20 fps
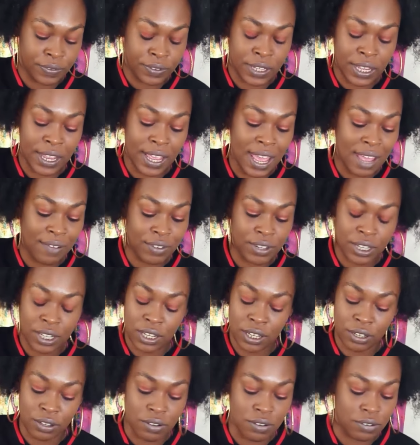They haven't
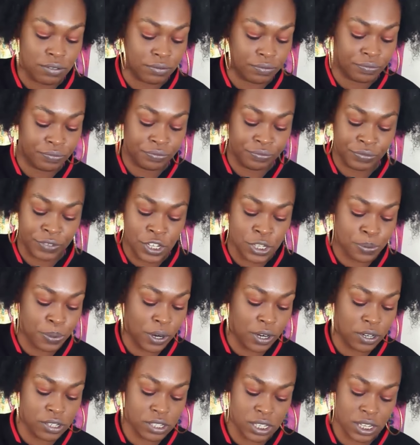healed. This
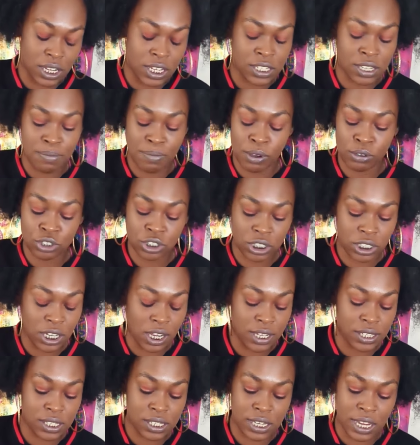person is emotionally
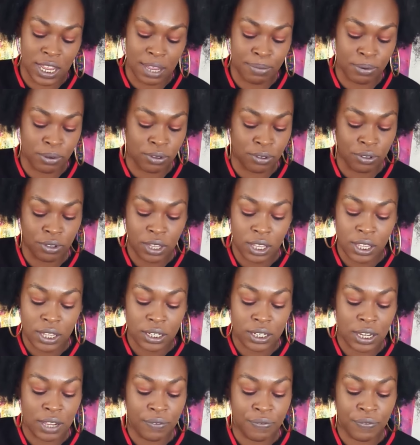unstable.
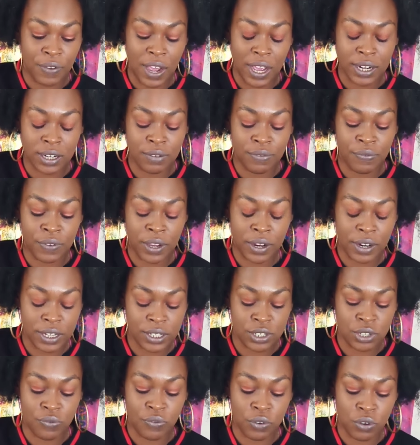They find it very
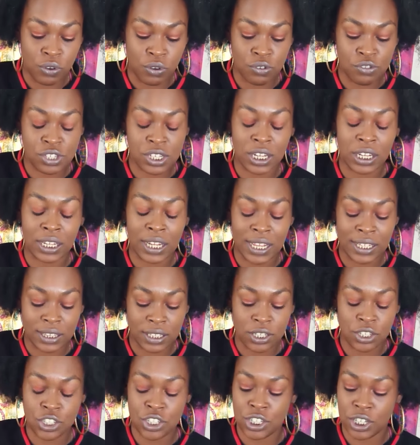difficult to let
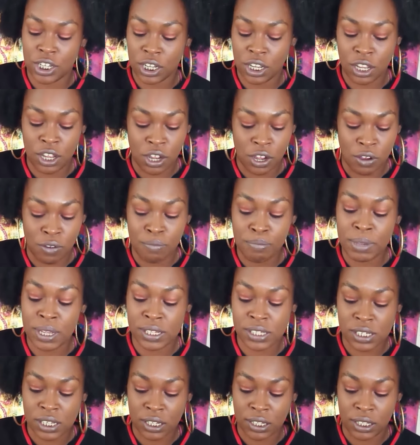this shit go
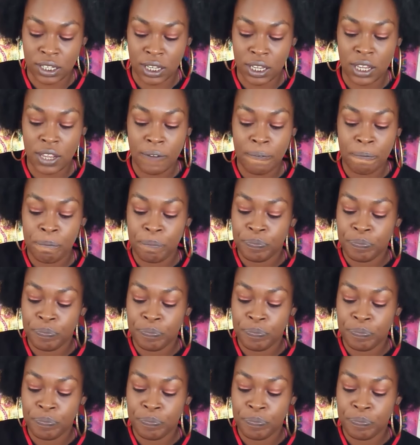mentally.